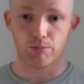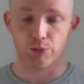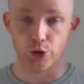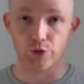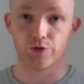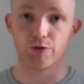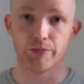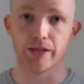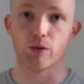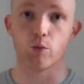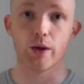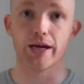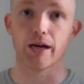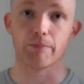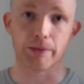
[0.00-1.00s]
proved to be a
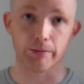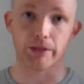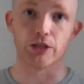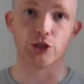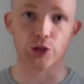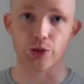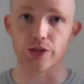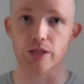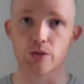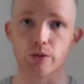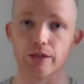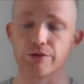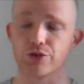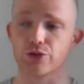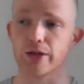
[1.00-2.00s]
winner. People enjoy this
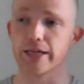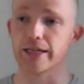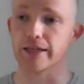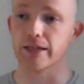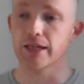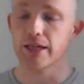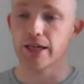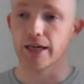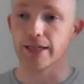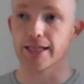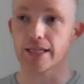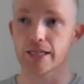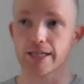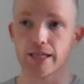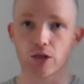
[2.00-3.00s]
way of training, and
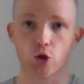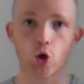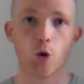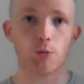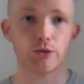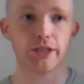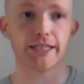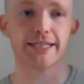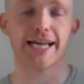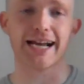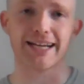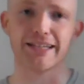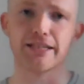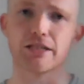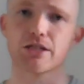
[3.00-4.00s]
that's to incorporate
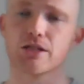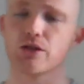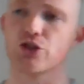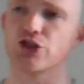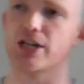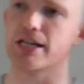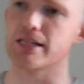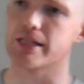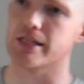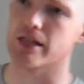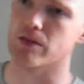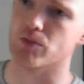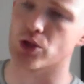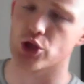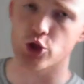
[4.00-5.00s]
techniques such as
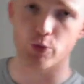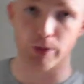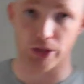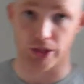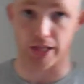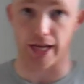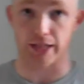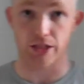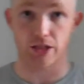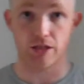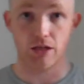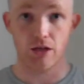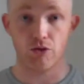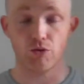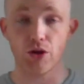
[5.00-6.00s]

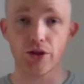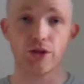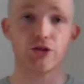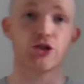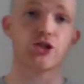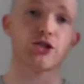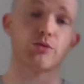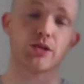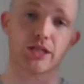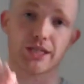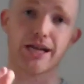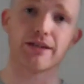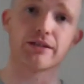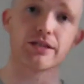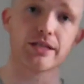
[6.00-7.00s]
supersets, rather than just doing
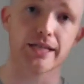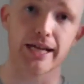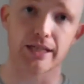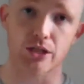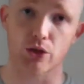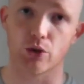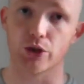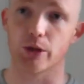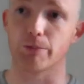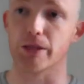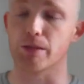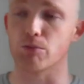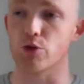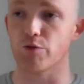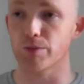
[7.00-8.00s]
standard sets on all your
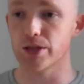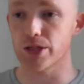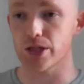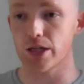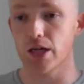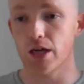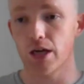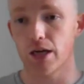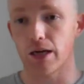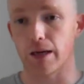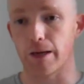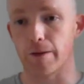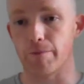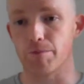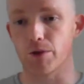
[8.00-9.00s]
big movements.
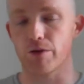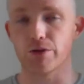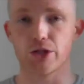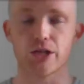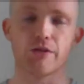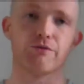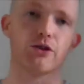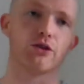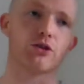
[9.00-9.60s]
Obviously, if